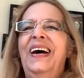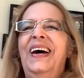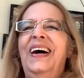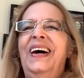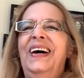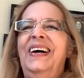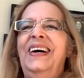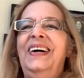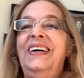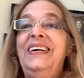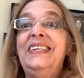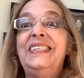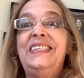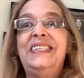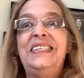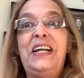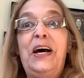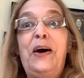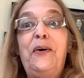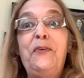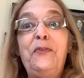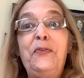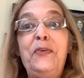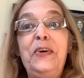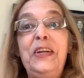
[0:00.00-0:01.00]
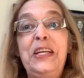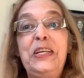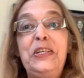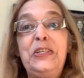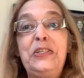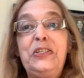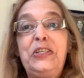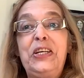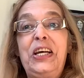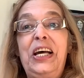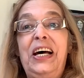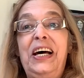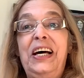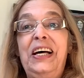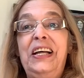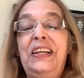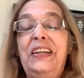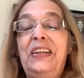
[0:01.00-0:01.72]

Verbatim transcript: Uh, it's not finished yet.